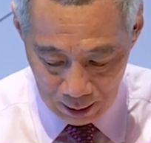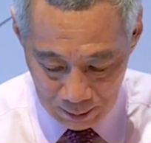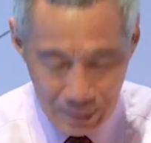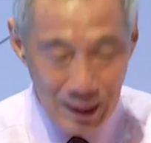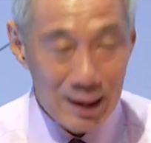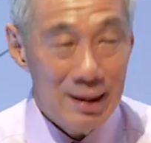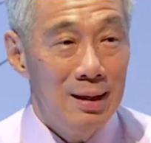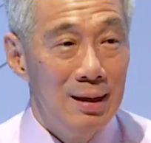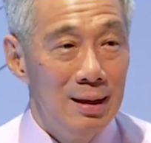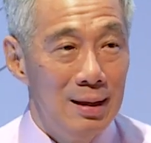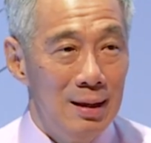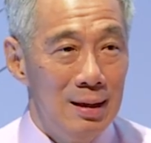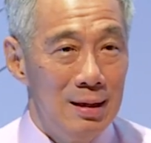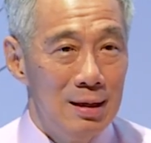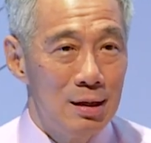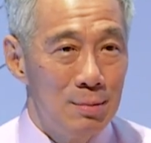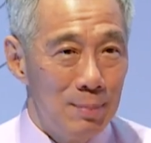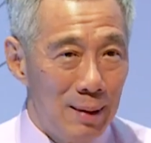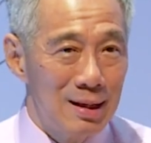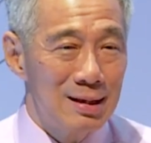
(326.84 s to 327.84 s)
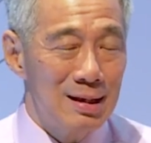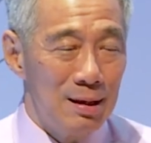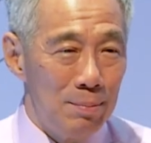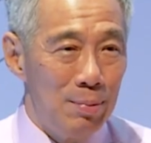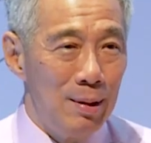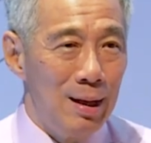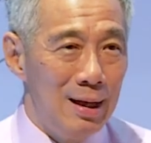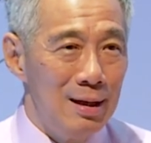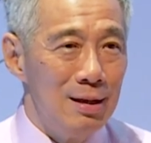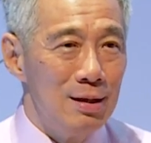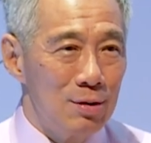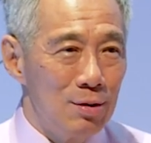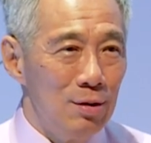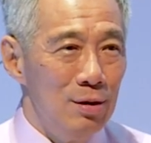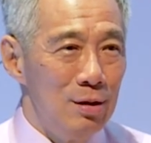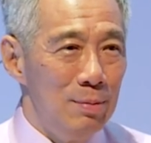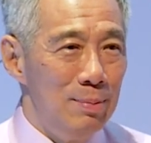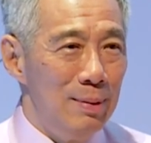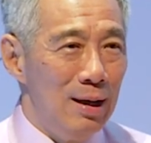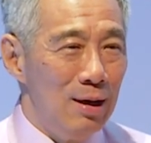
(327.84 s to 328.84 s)
But this master plan is
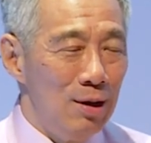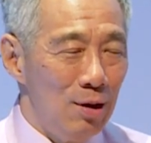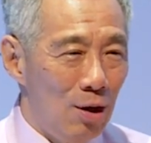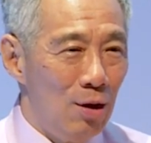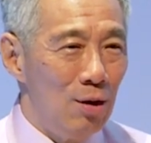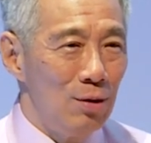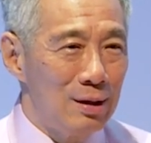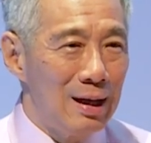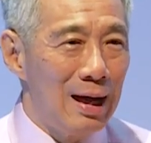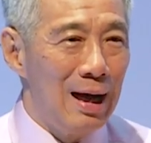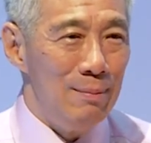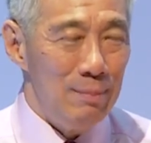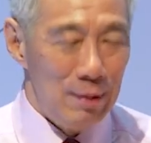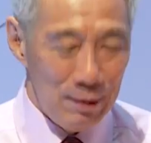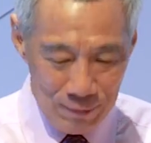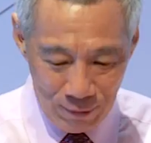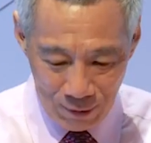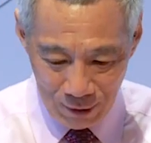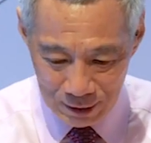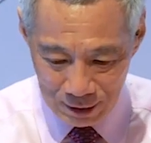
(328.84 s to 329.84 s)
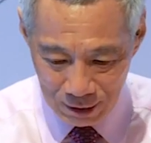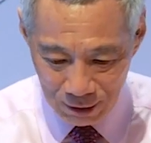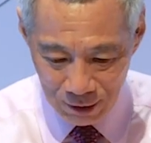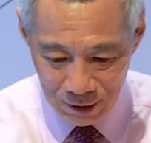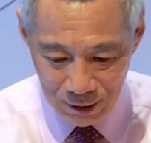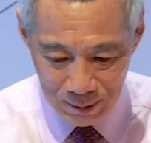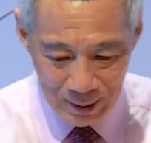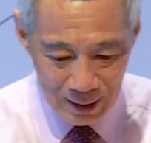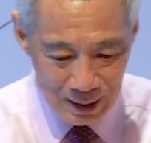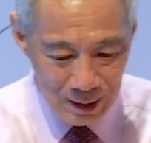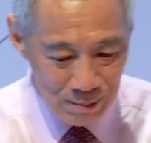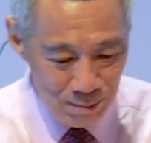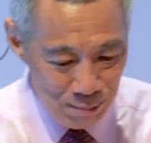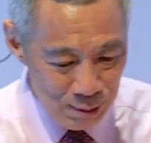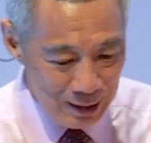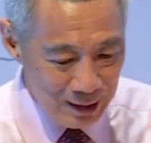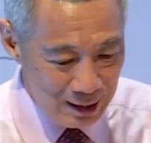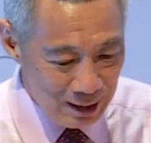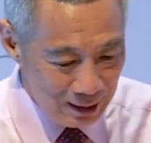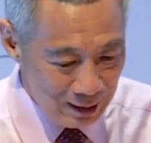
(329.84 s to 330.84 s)
going to be a long time before it's going to be
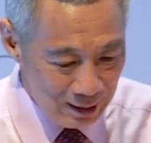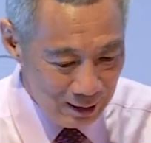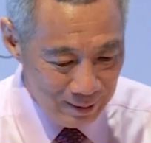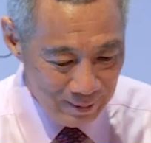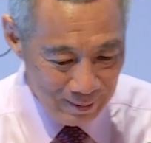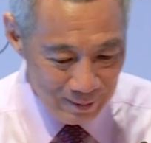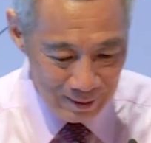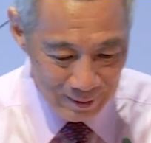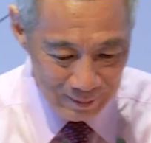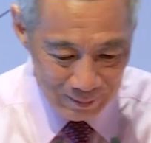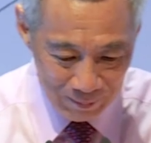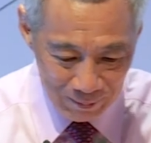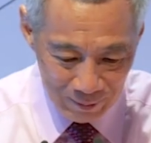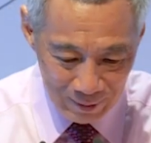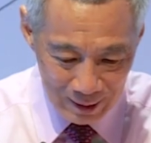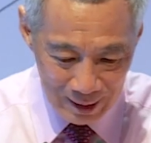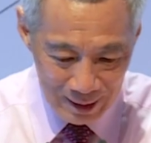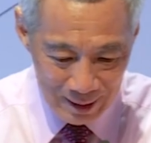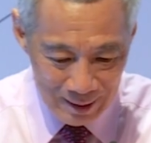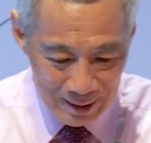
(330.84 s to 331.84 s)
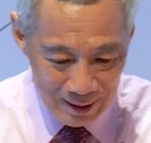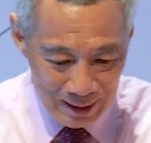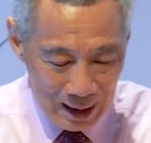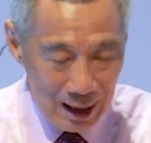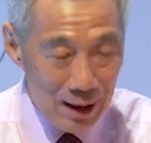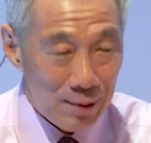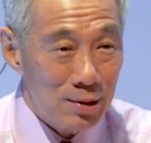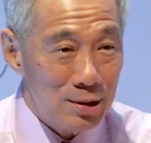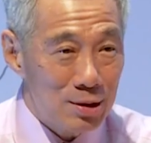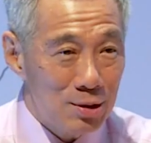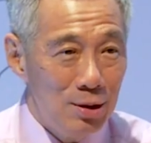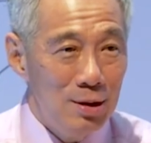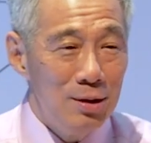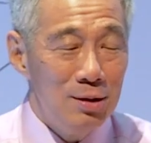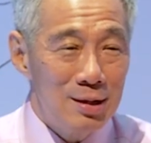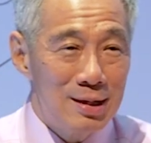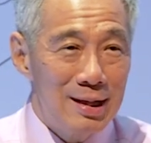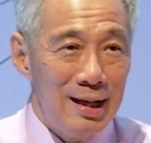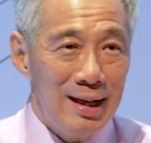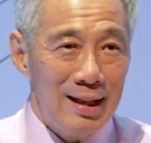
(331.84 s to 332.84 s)
completed. I was going
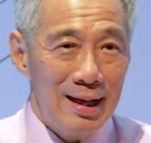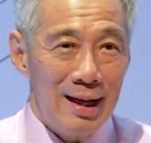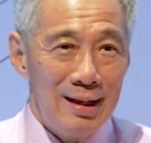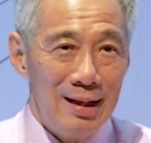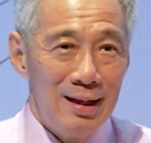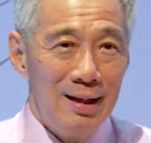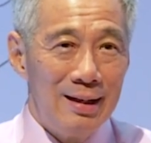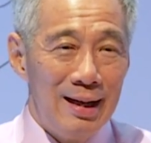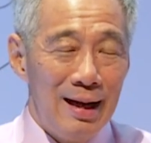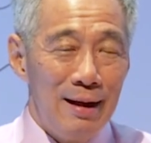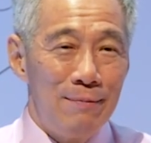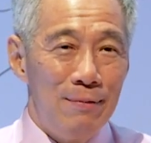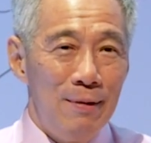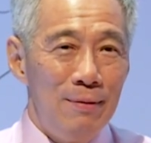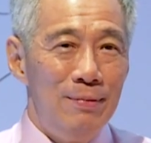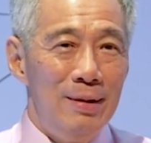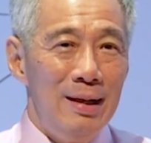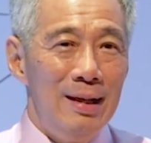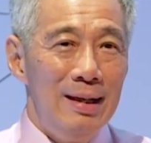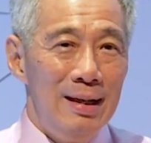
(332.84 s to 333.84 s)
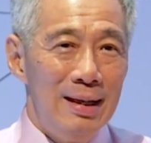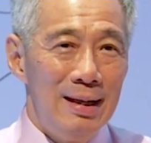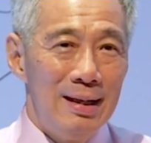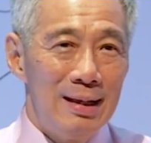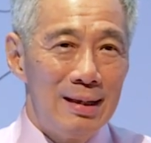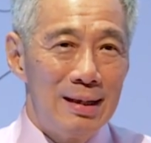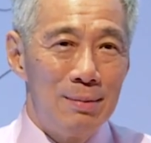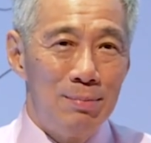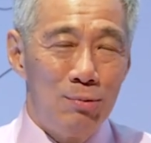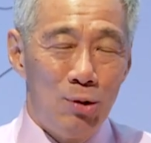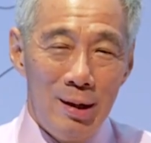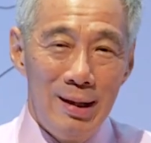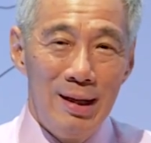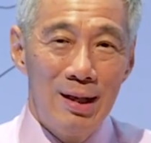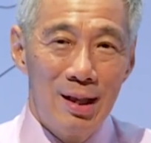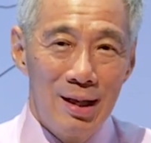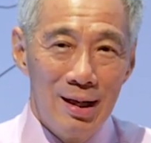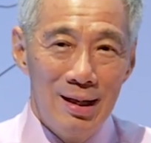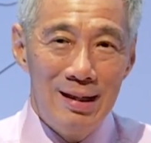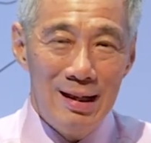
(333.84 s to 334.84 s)
to say that it'll take 15 years,
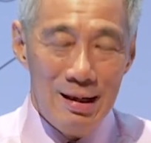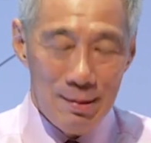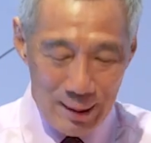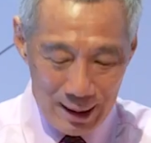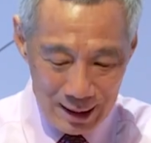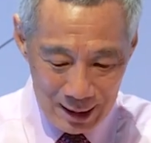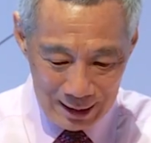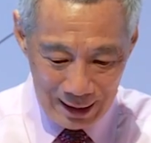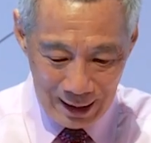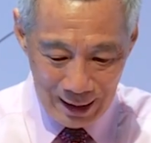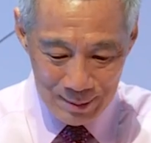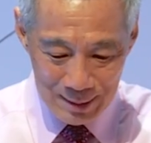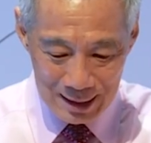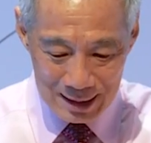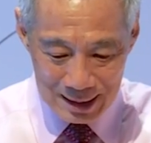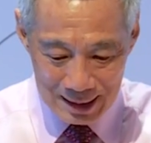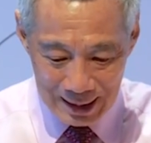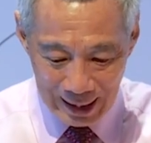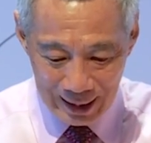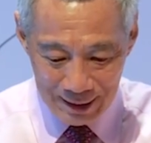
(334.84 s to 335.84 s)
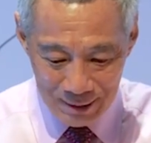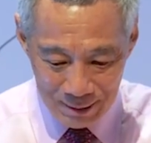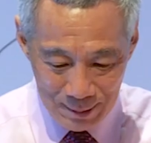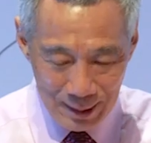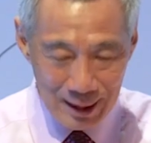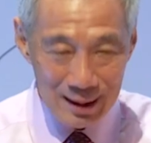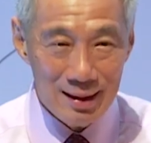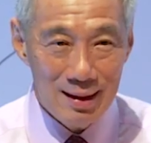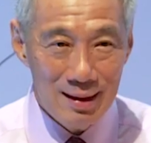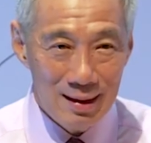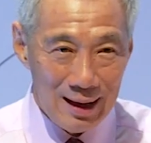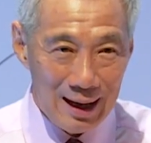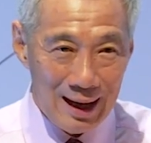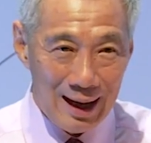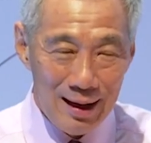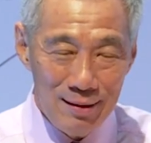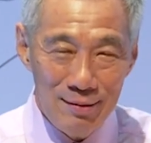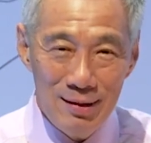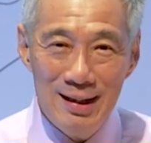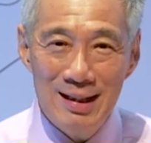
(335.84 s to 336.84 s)
2030 by the time it's done, but
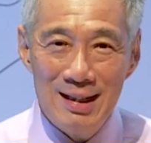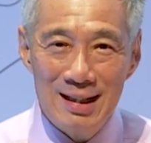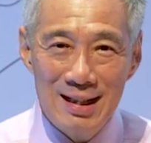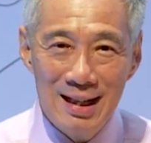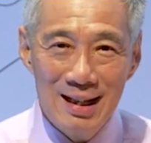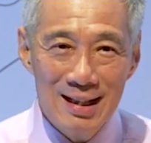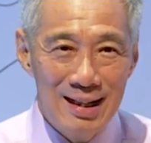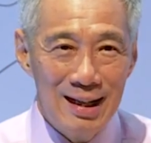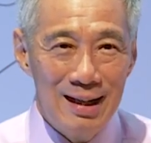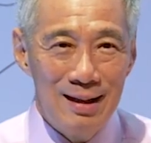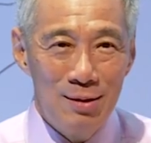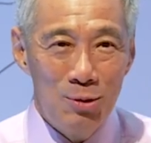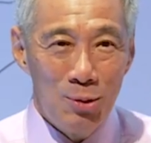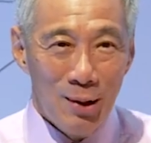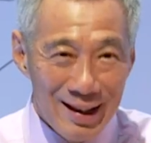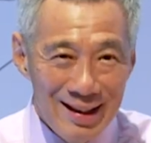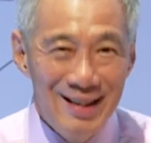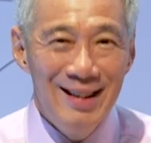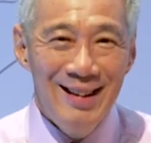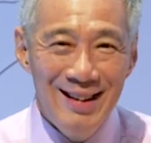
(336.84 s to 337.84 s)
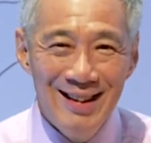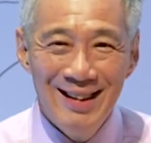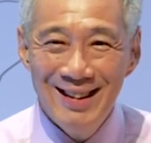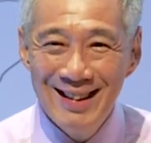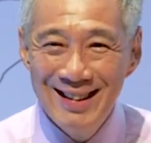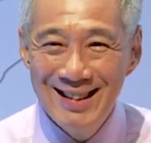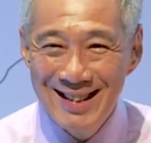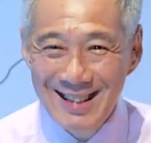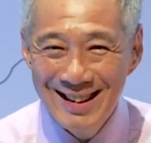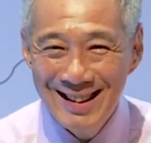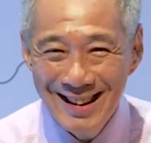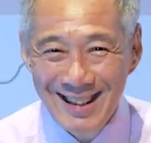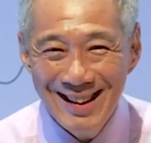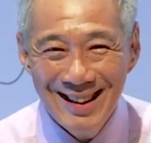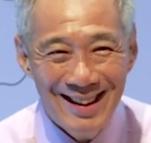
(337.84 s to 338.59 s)
Ivy has just said 20 years.